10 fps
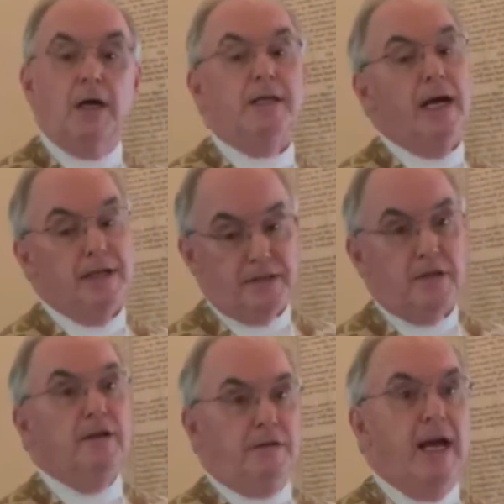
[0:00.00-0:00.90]

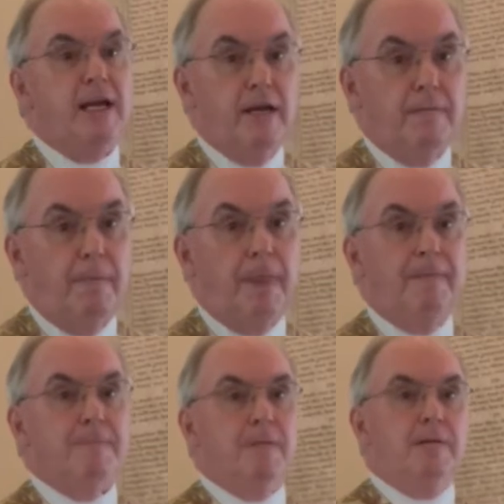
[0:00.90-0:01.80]
Yes, take it.
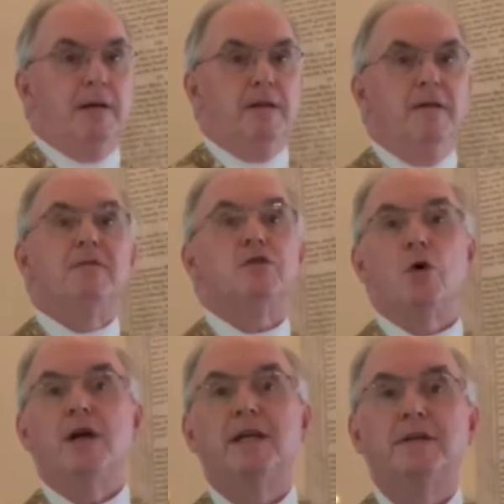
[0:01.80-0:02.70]
And the
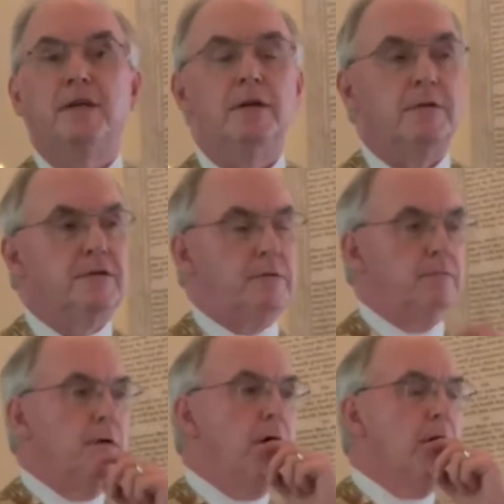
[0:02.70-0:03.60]
inventory
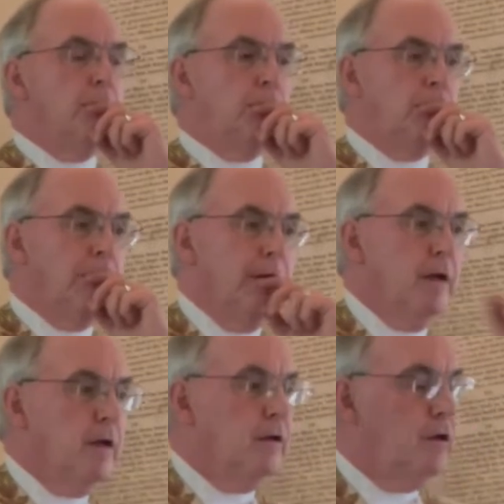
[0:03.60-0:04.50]
continues. Um,
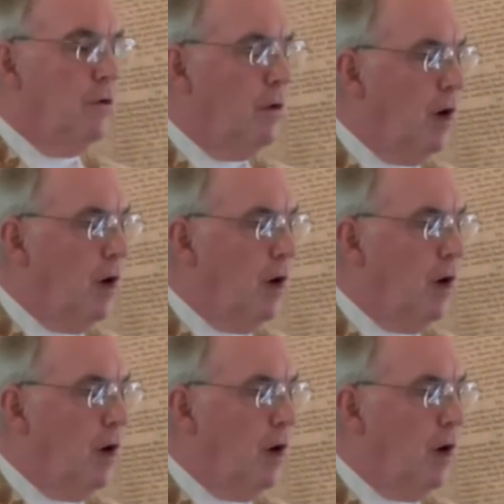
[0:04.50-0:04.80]
do you,